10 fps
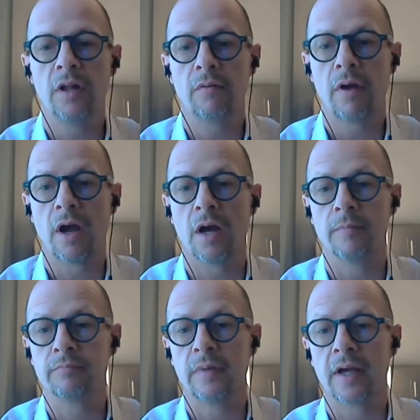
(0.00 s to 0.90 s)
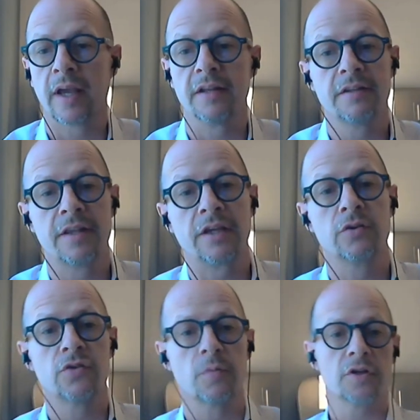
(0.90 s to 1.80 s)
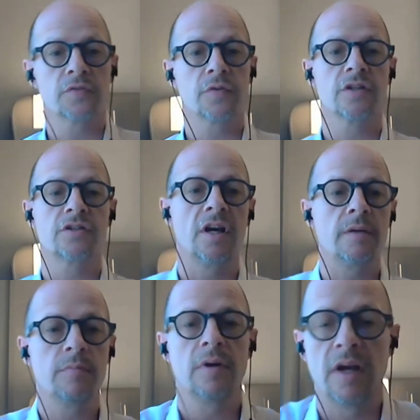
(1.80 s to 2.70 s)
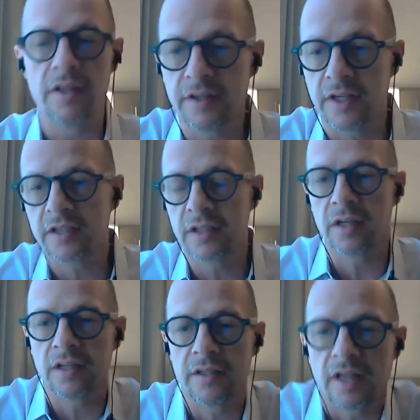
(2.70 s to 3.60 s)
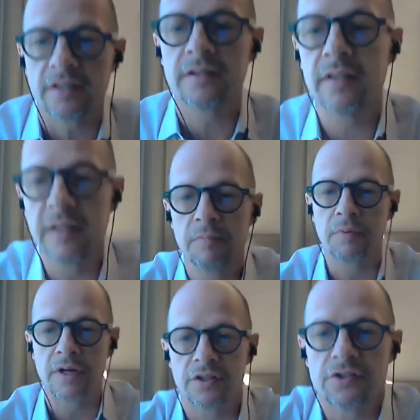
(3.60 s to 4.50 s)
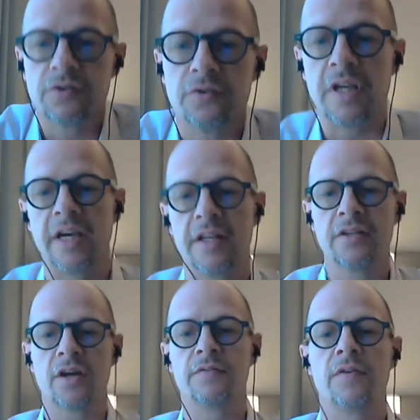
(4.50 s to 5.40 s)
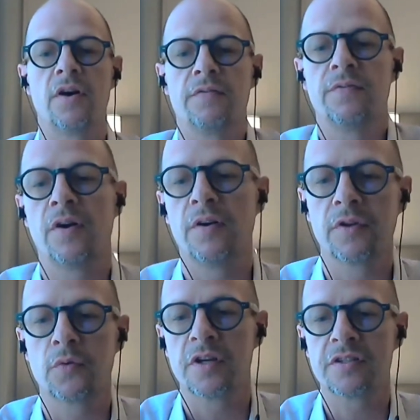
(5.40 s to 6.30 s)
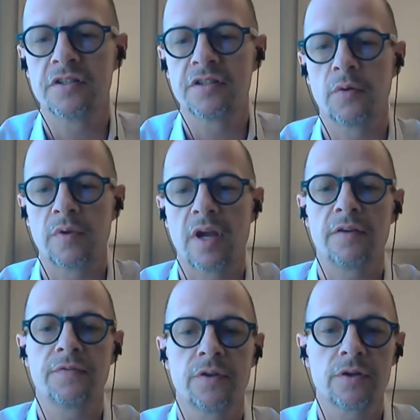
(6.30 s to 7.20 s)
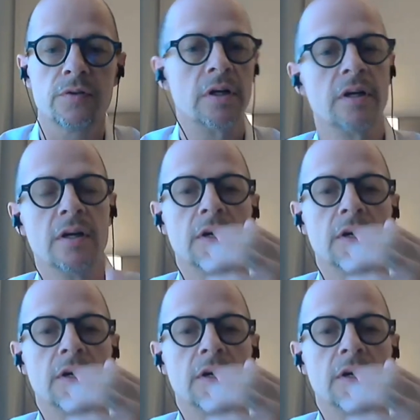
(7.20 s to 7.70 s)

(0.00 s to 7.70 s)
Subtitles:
Well, again, thank you so much for your time. I think that brings us to the end of the questions that we have for you.